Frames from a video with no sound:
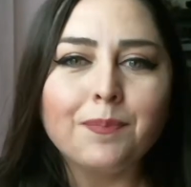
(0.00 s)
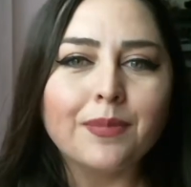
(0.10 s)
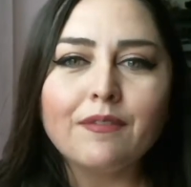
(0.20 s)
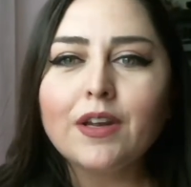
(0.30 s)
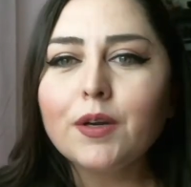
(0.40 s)

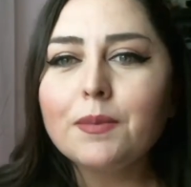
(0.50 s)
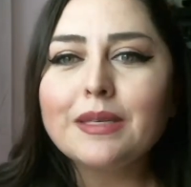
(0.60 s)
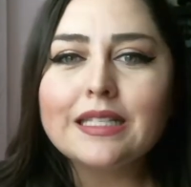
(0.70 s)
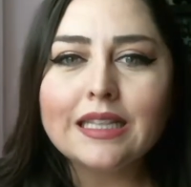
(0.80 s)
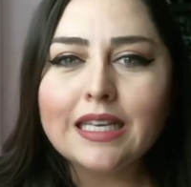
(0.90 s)
very
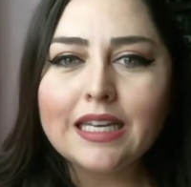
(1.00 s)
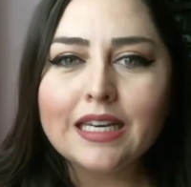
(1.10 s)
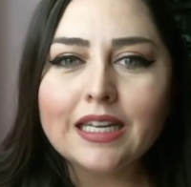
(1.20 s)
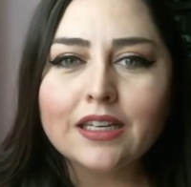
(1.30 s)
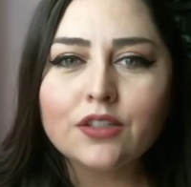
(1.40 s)

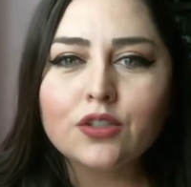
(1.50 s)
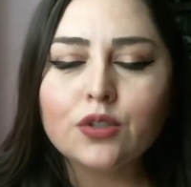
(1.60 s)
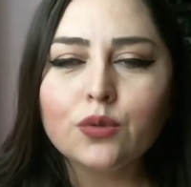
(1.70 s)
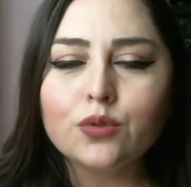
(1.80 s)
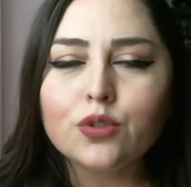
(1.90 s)
misleading
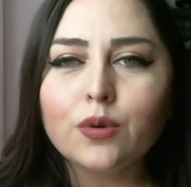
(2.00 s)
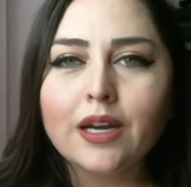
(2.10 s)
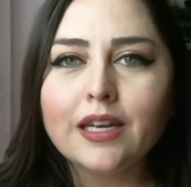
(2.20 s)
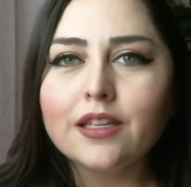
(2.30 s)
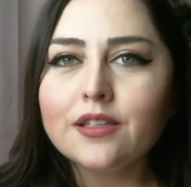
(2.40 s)
to
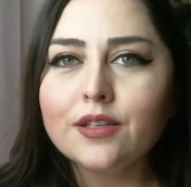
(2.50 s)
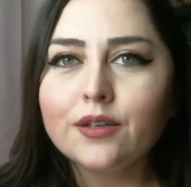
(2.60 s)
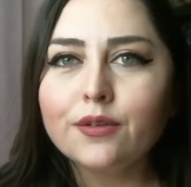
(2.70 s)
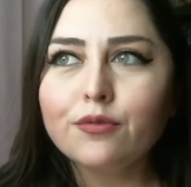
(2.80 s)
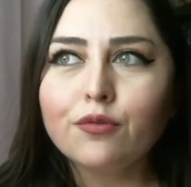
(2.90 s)
try
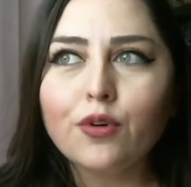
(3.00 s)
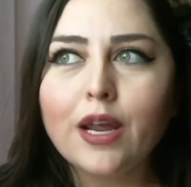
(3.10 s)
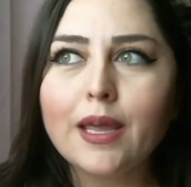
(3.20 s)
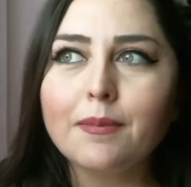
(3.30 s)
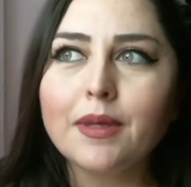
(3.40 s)
to
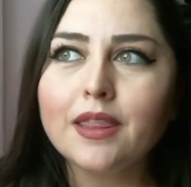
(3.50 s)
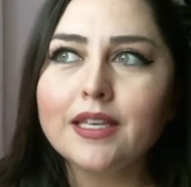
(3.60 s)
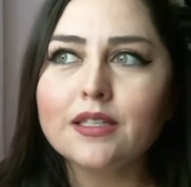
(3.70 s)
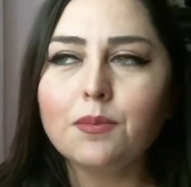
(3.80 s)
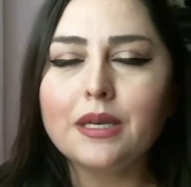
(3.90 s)
frame
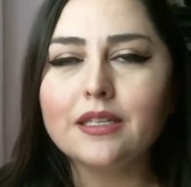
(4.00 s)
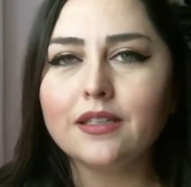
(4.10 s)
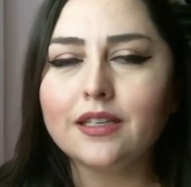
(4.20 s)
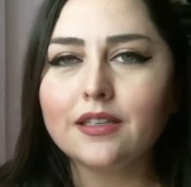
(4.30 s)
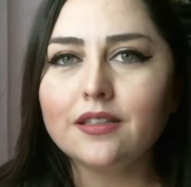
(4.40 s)
this
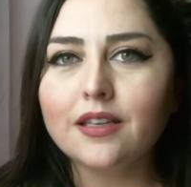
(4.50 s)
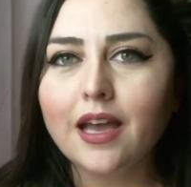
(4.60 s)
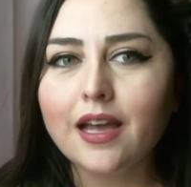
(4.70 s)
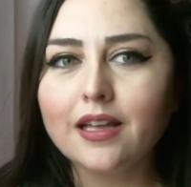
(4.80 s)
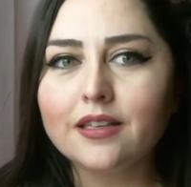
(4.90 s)
business
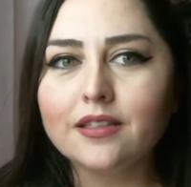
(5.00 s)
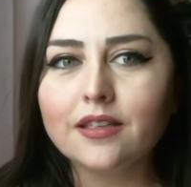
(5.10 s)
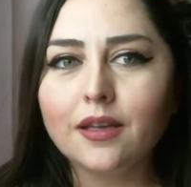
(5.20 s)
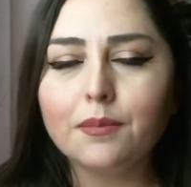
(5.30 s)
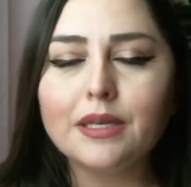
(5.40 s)
as
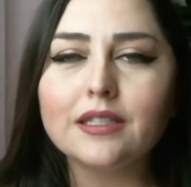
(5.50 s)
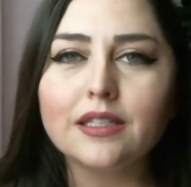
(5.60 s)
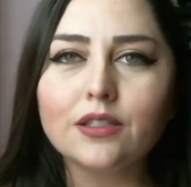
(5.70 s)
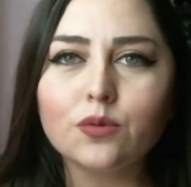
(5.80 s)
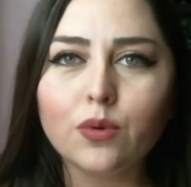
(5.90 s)
a
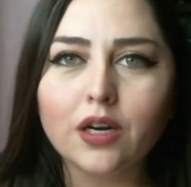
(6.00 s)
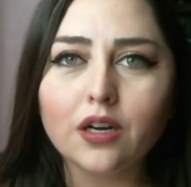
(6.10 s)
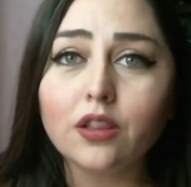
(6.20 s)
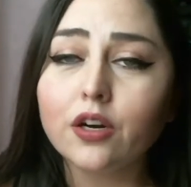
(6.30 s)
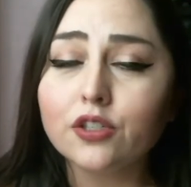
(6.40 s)
business where
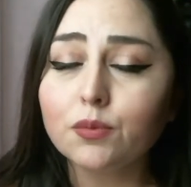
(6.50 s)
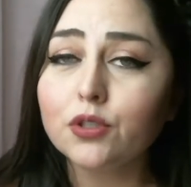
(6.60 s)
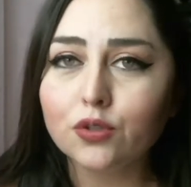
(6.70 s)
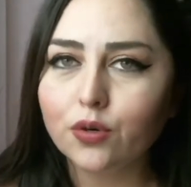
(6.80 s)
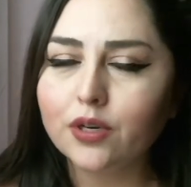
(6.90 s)
a large
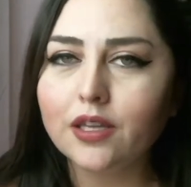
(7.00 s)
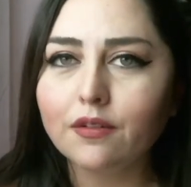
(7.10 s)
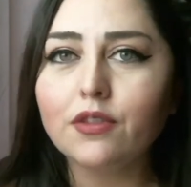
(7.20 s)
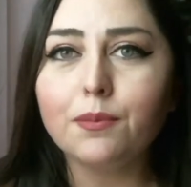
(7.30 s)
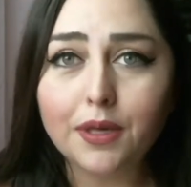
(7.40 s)
majority
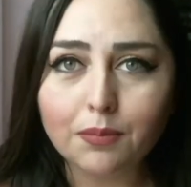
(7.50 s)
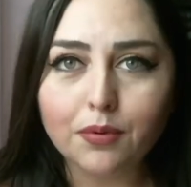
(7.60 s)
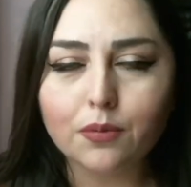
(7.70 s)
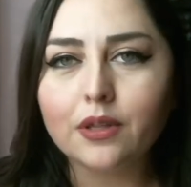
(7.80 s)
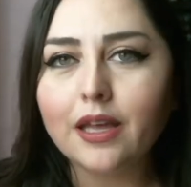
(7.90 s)
of the
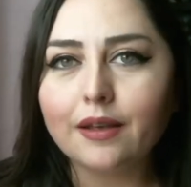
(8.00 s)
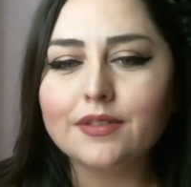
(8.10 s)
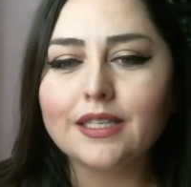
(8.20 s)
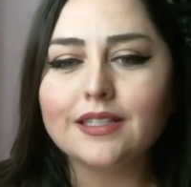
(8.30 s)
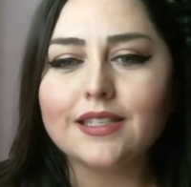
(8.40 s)
people will have
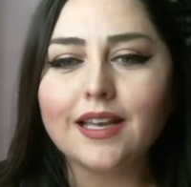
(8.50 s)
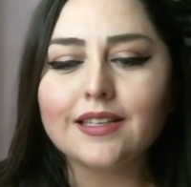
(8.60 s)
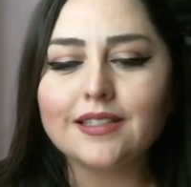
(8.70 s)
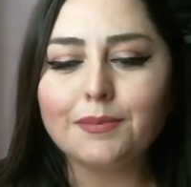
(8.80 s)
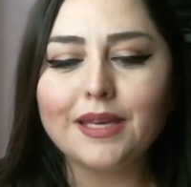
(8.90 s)

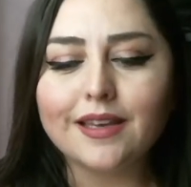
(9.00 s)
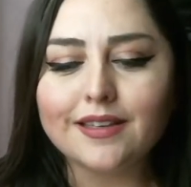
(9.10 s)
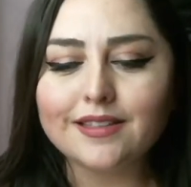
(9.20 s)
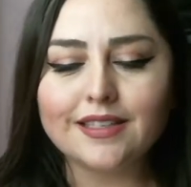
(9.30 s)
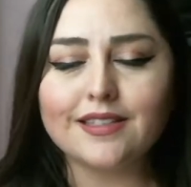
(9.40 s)
success,
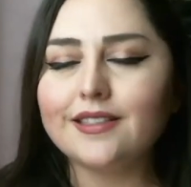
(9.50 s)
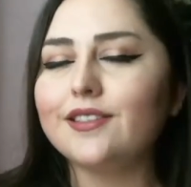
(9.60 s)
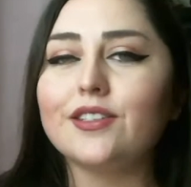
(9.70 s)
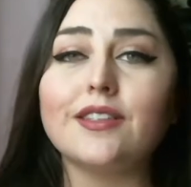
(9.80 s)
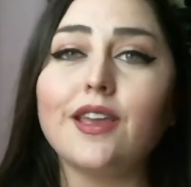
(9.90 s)
because it's
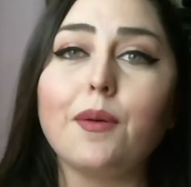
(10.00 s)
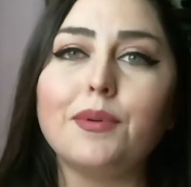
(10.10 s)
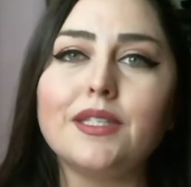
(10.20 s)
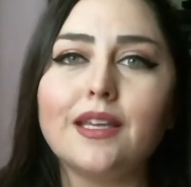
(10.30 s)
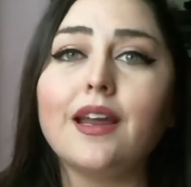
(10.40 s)
just the
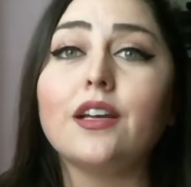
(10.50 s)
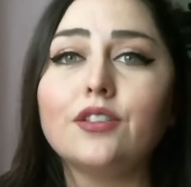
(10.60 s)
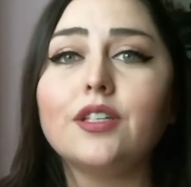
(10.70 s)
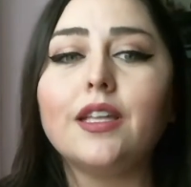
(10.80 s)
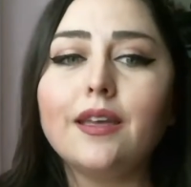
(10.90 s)
opposite,
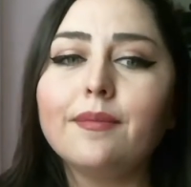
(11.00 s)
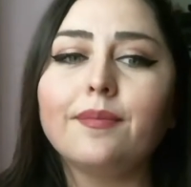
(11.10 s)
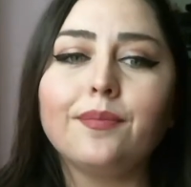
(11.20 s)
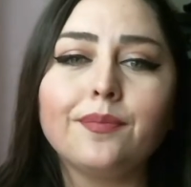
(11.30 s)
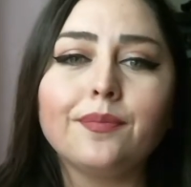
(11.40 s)
actually.
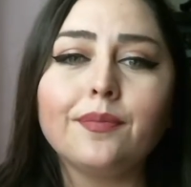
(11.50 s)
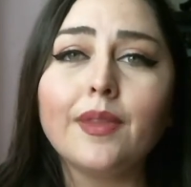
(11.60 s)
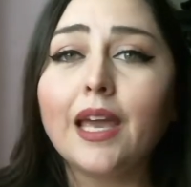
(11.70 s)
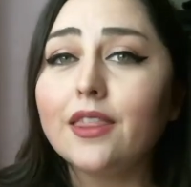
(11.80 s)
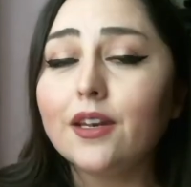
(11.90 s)

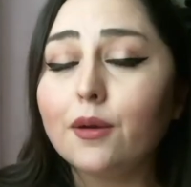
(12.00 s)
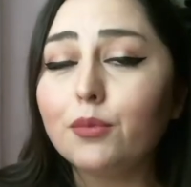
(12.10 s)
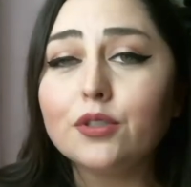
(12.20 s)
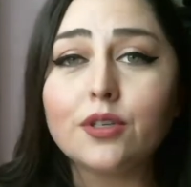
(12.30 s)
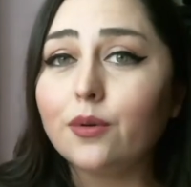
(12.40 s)
And the
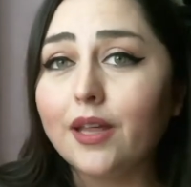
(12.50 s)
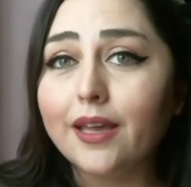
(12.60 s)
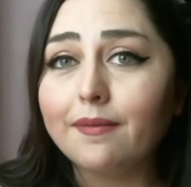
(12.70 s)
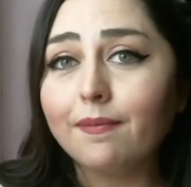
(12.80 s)
numbers don't lie.